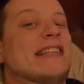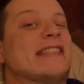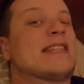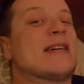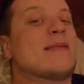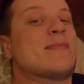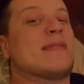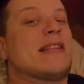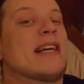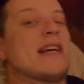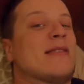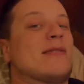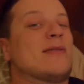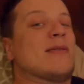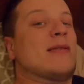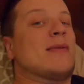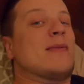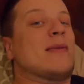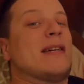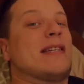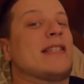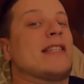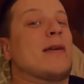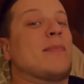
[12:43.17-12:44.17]
Sometimes when
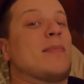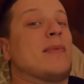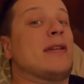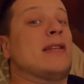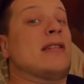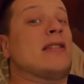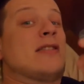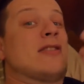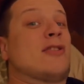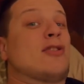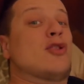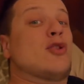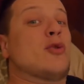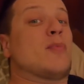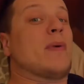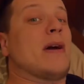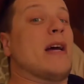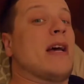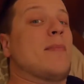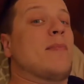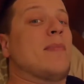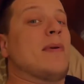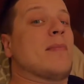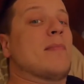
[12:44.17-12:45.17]
he wakes up, he's super
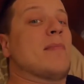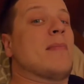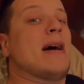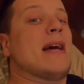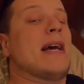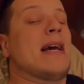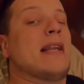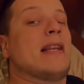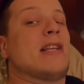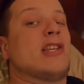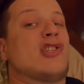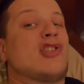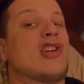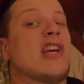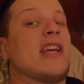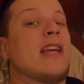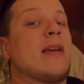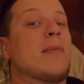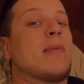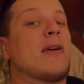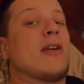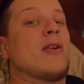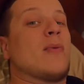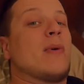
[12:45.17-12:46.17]
happy. My hand is
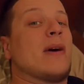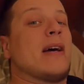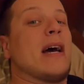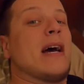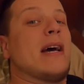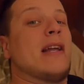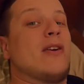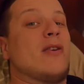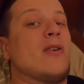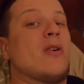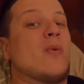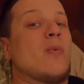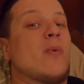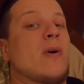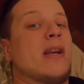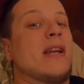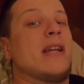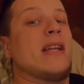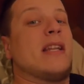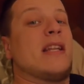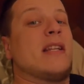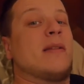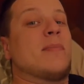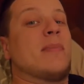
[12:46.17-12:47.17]
shaky, by the way. I don't know
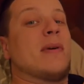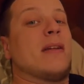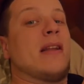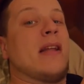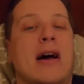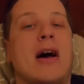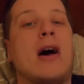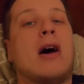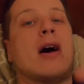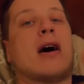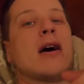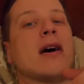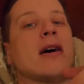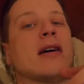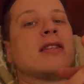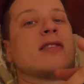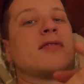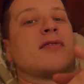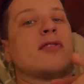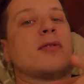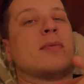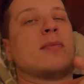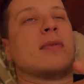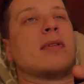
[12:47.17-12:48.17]
what I did, but
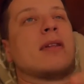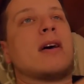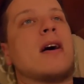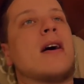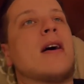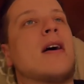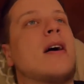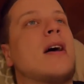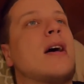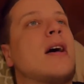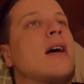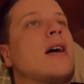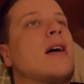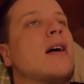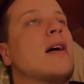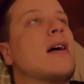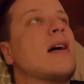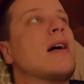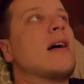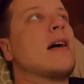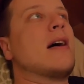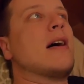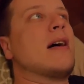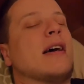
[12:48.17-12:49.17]
it's from
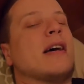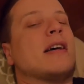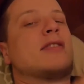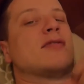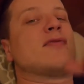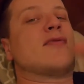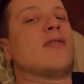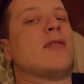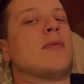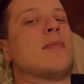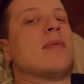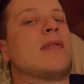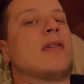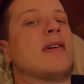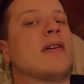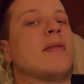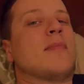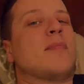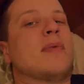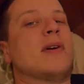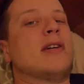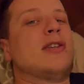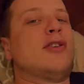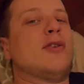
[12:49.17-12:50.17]

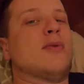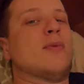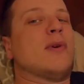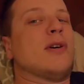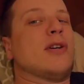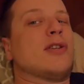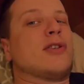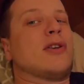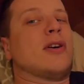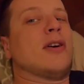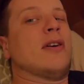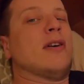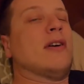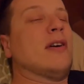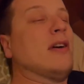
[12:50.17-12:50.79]
the pressure washer.